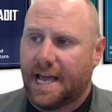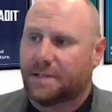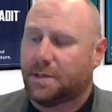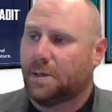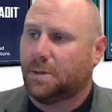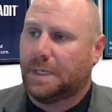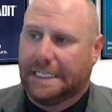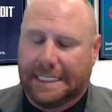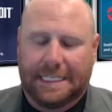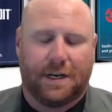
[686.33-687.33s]
so
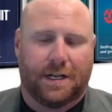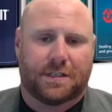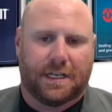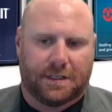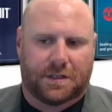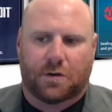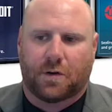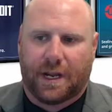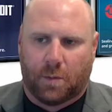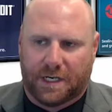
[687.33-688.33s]
it's a
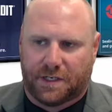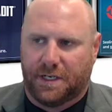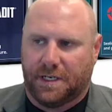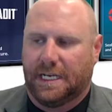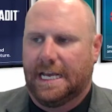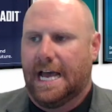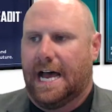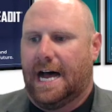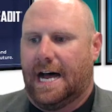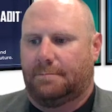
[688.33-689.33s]
great question.
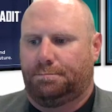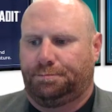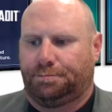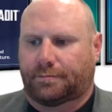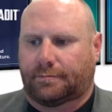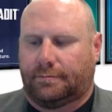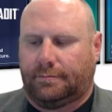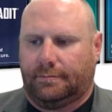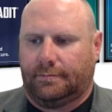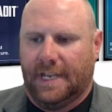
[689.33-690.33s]
Um,
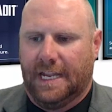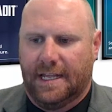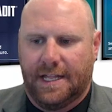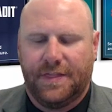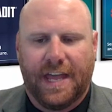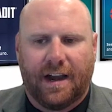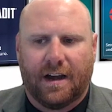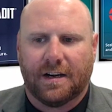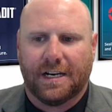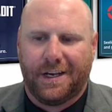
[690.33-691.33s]

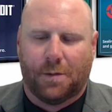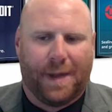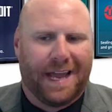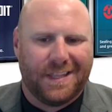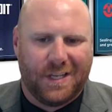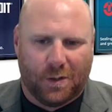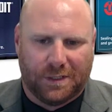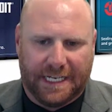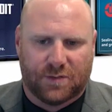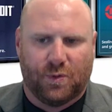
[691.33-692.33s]
back in the old
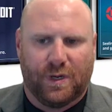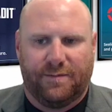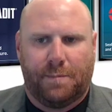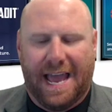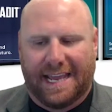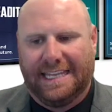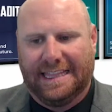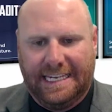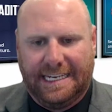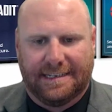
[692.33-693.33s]
days when packing
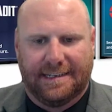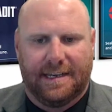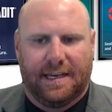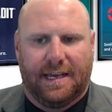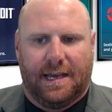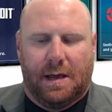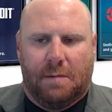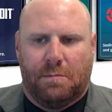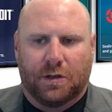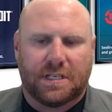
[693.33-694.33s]
leaked,
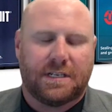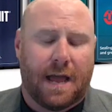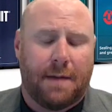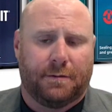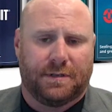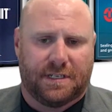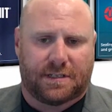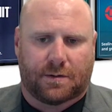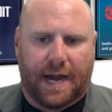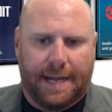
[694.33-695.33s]
most of the time it was
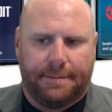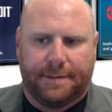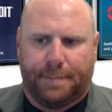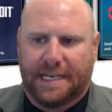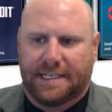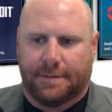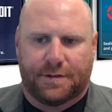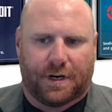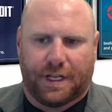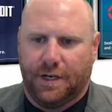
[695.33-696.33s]
described by some
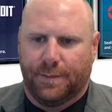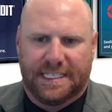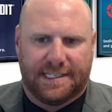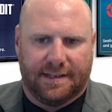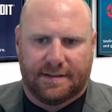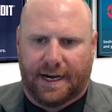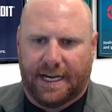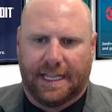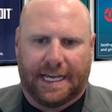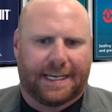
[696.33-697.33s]
sort of human sense, right?
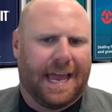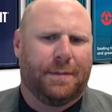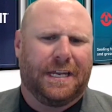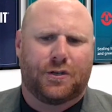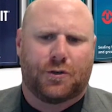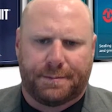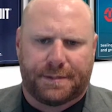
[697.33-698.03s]
Like how many drips